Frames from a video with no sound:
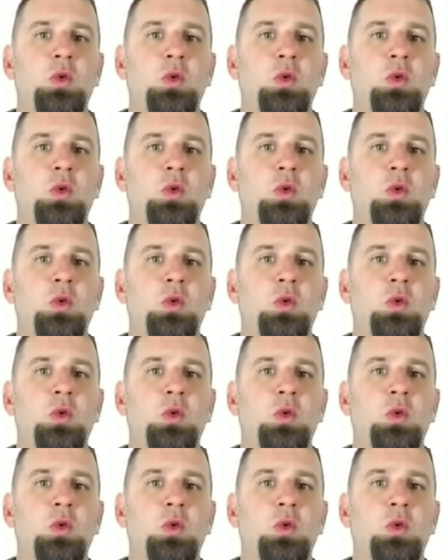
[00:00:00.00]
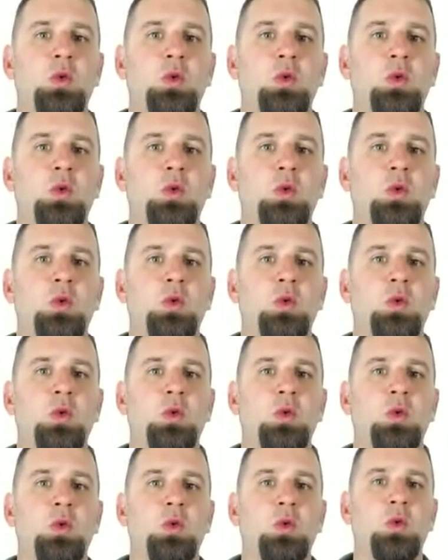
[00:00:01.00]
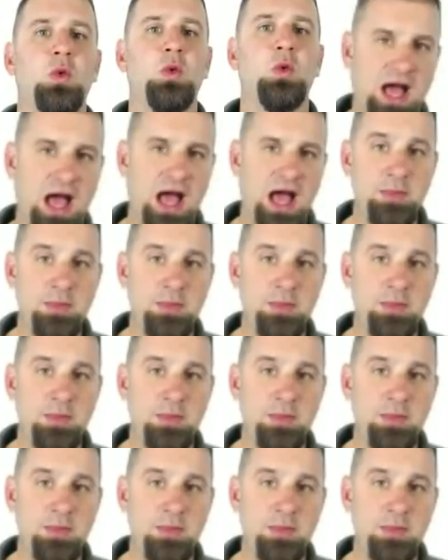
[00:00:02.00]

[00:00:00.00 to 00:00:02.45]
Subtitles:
to our fullest ability at that time.